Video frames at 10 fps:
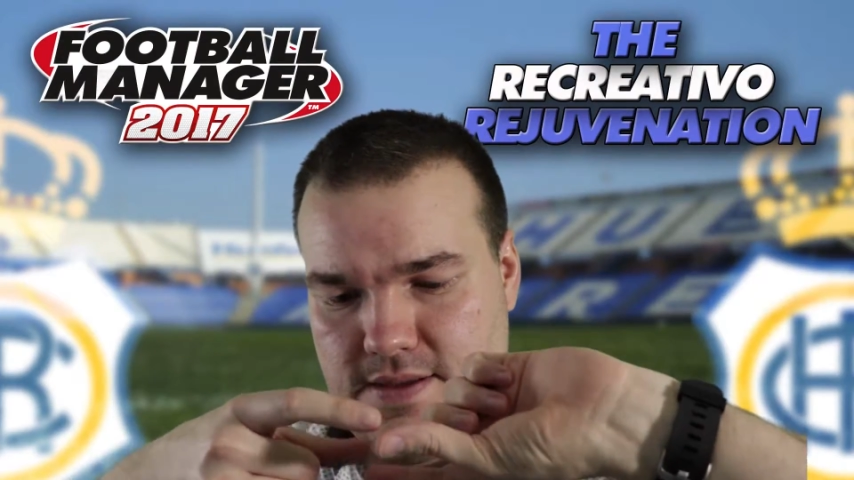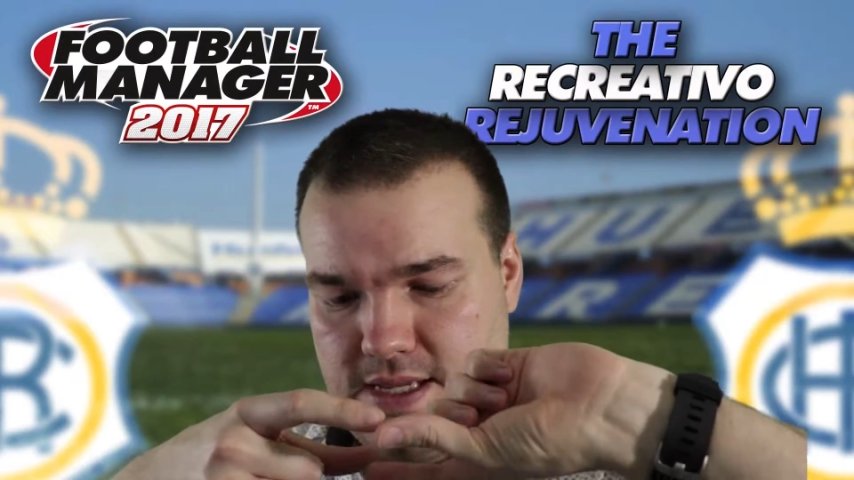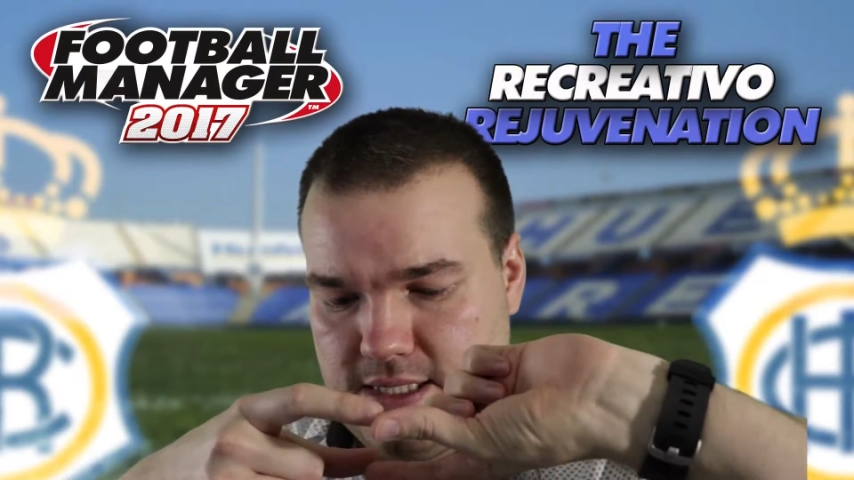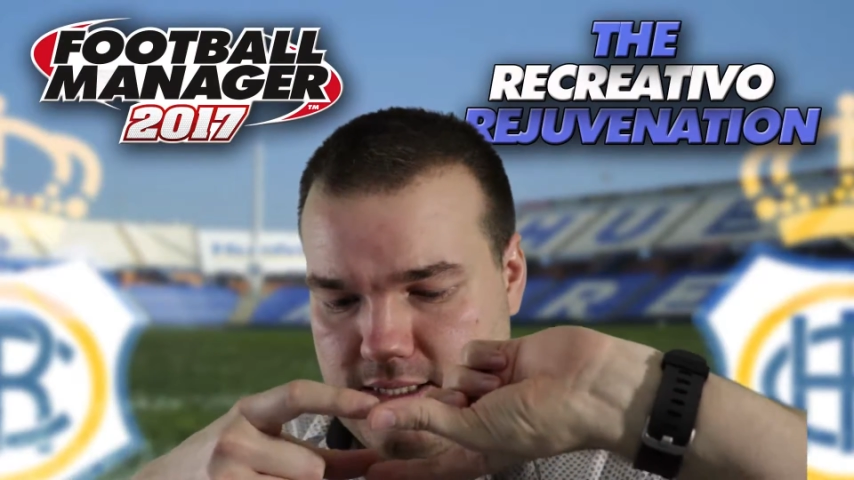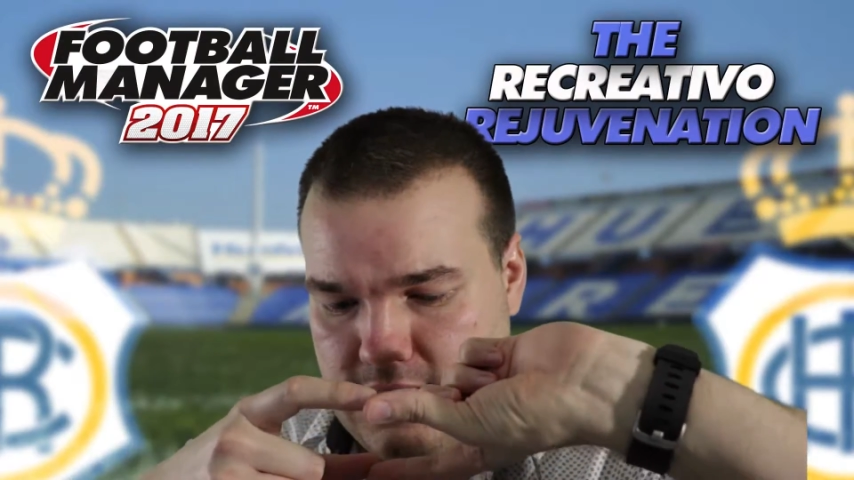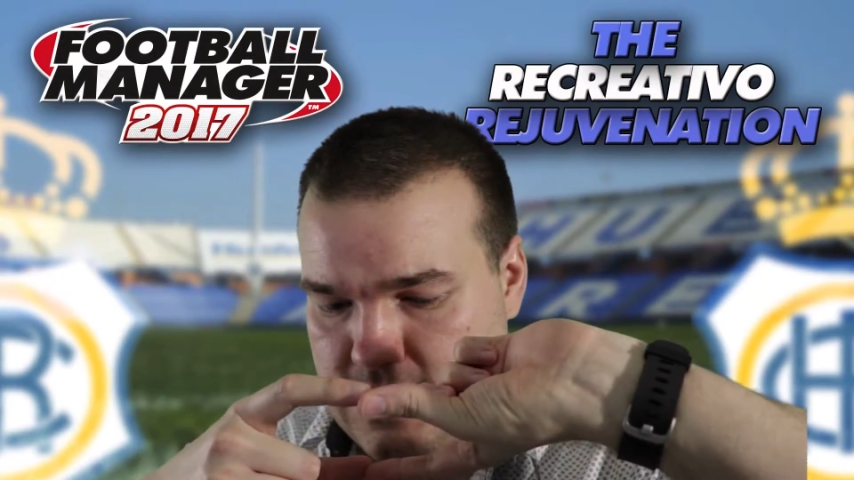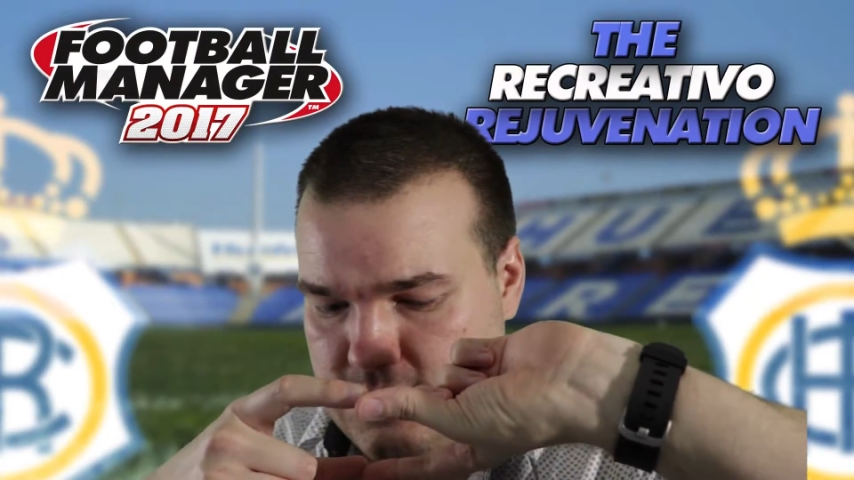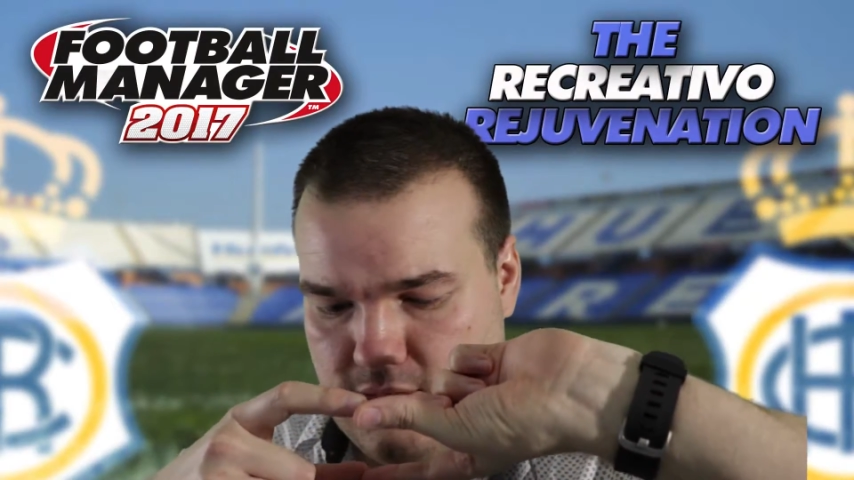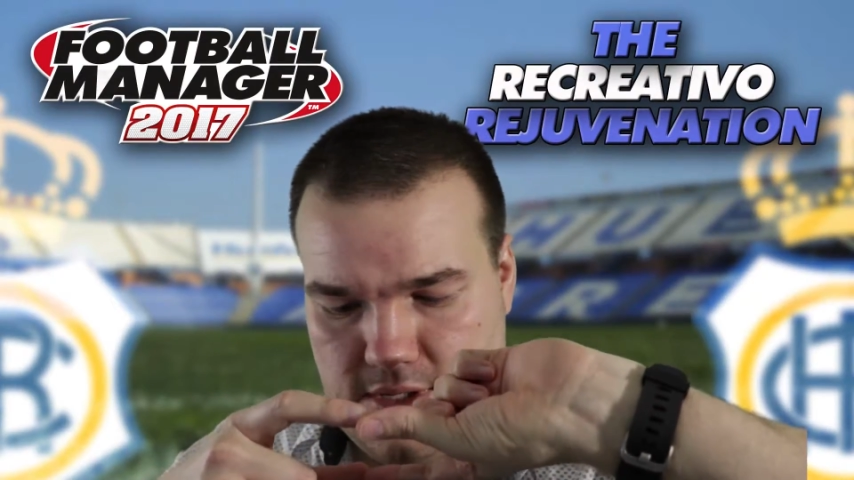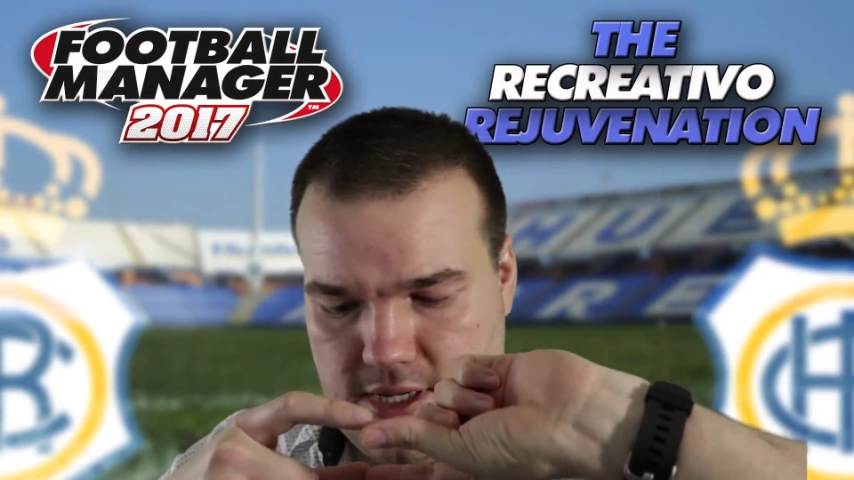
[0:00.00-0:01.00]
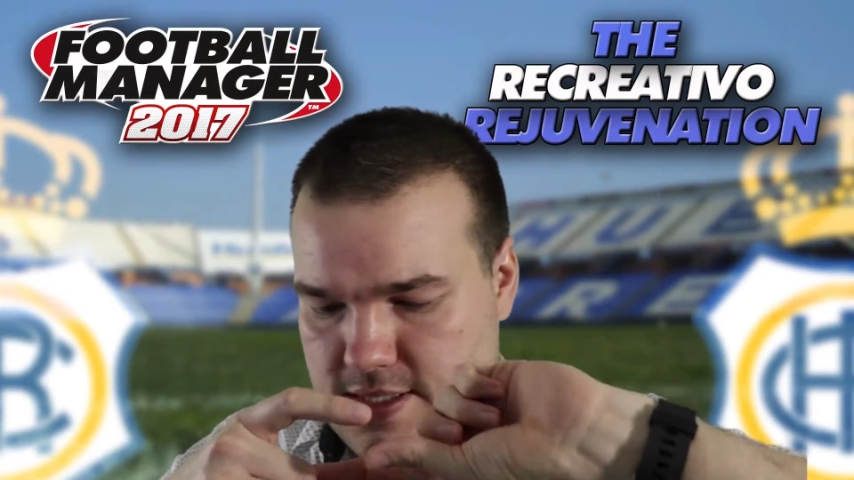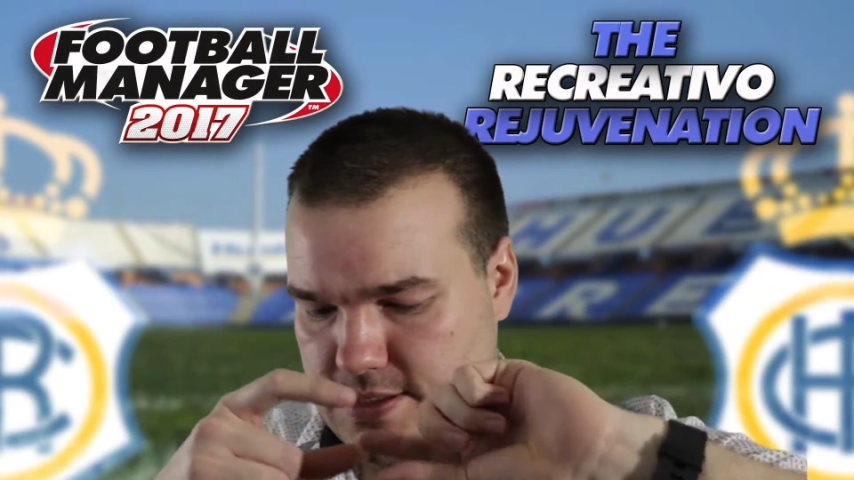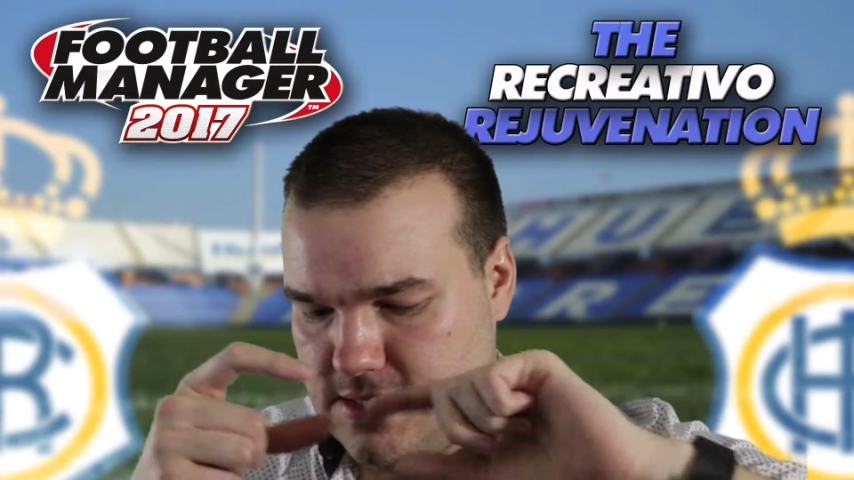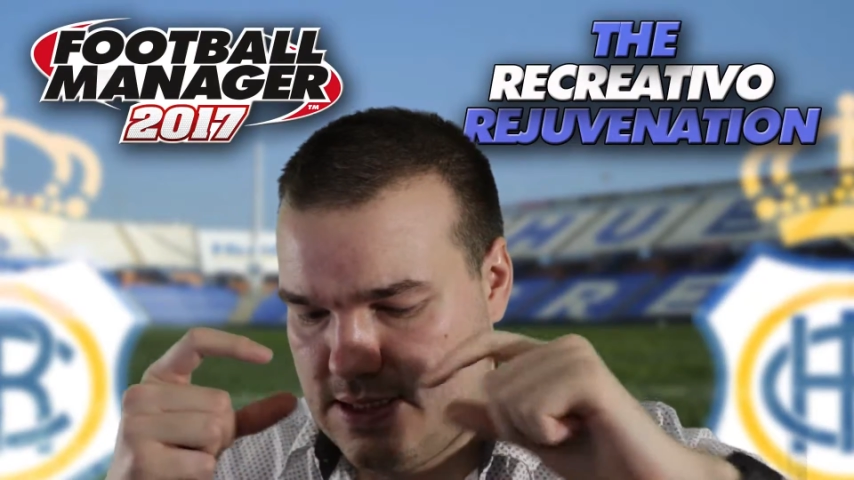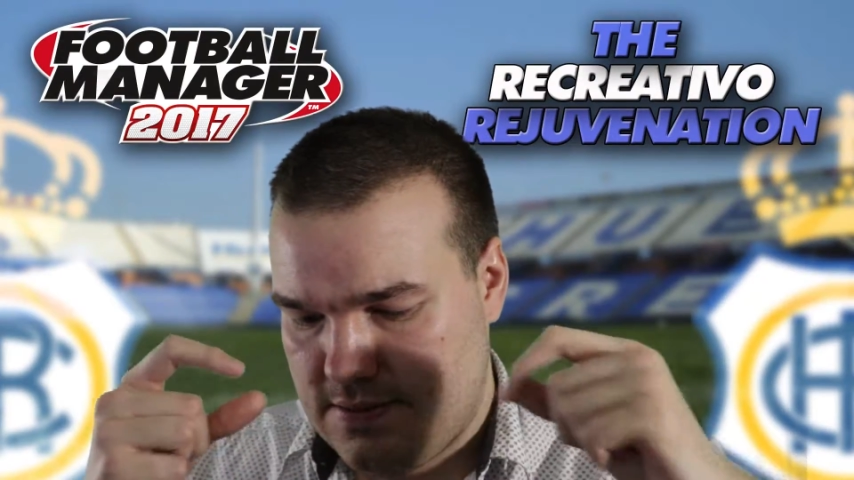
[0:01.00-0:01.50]
That's not a
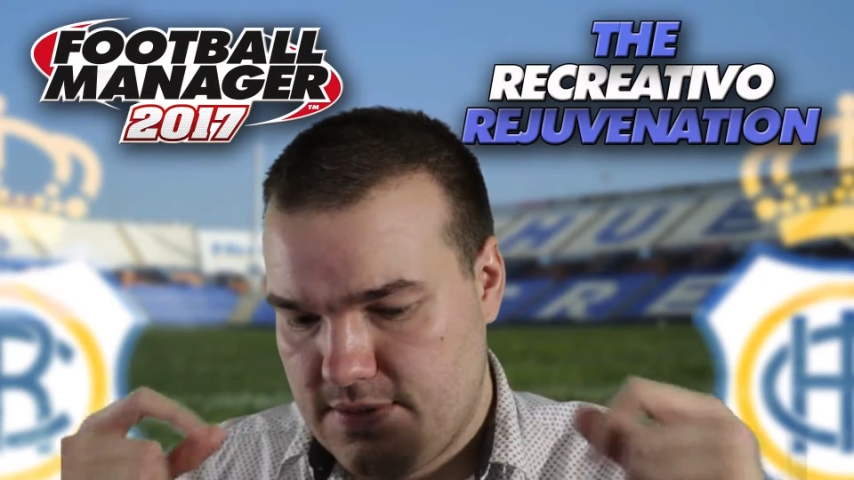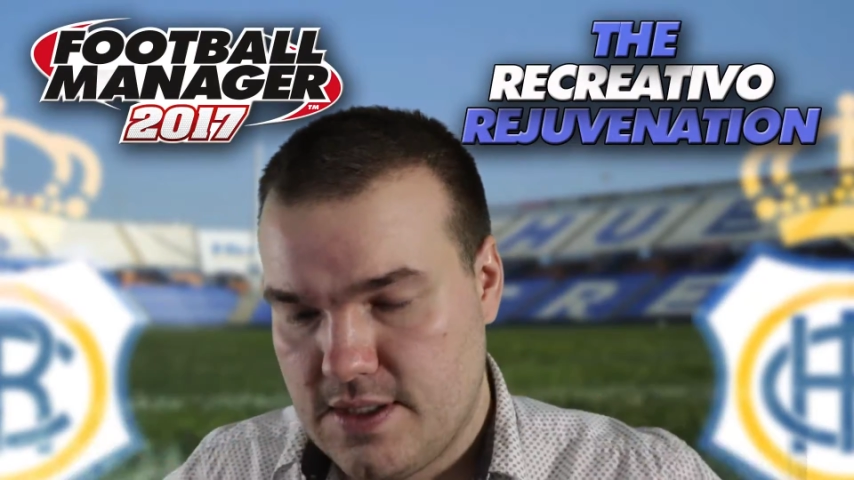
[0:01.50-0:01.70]
heart, is it?